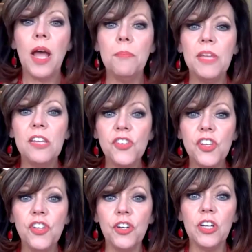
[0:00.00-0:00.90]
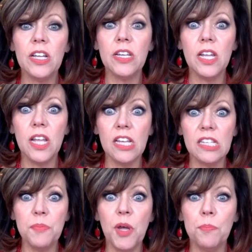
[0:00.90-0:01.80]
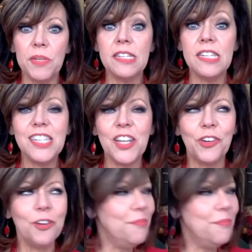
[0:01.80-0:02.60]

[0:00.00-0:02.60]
I mentioned you're a small business owner,